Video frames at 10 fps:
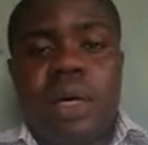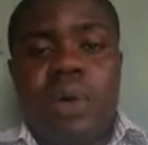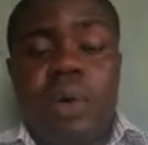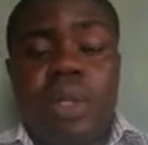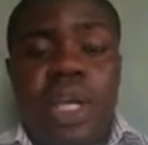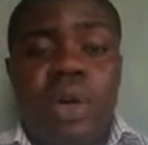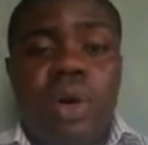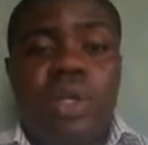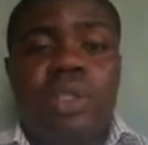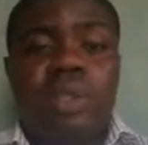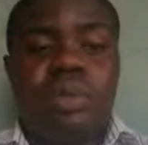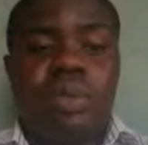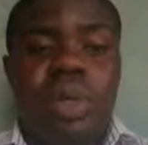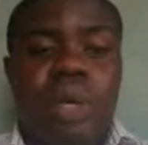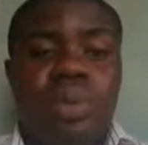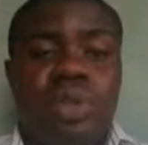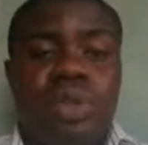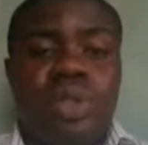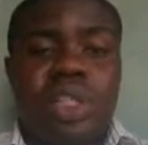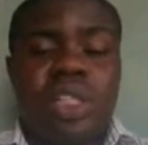well, thank God we've been able to
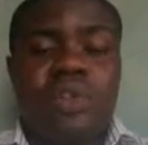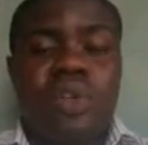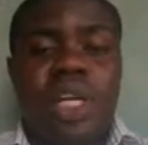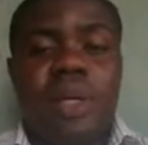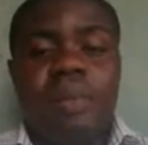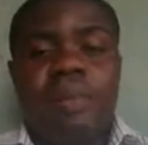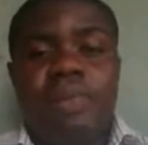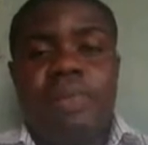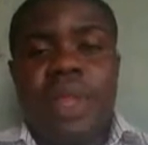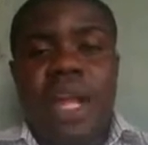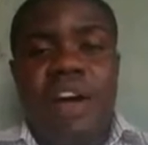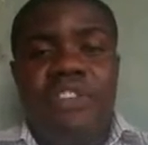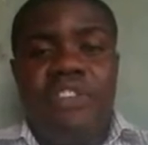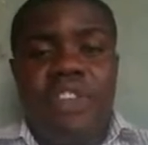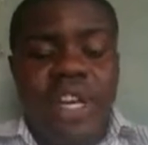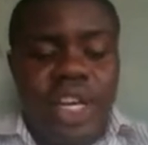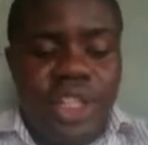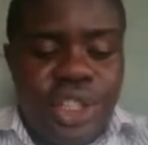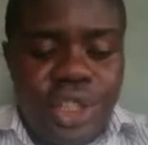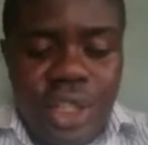successfully
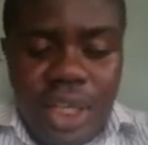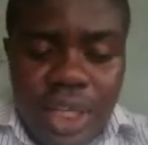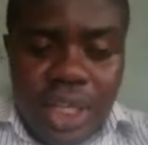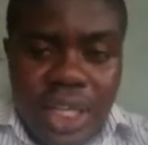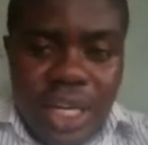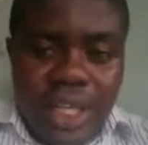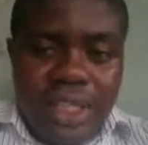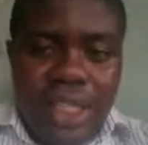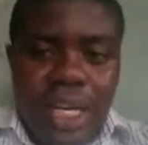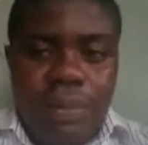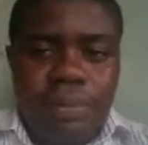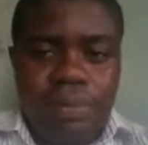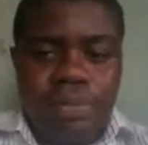finish uh, the exam.